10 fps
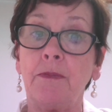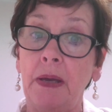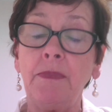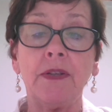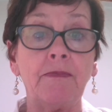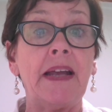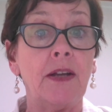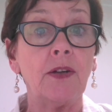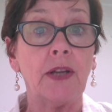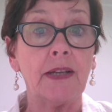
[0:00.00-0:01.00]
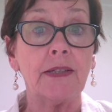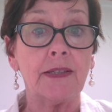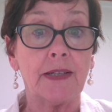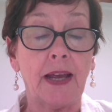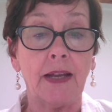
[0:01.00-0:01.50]
People may not
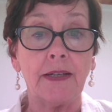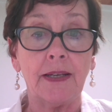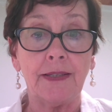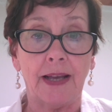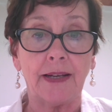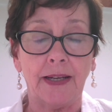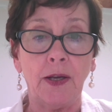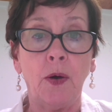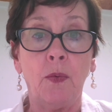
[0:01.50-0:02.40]
understand exactly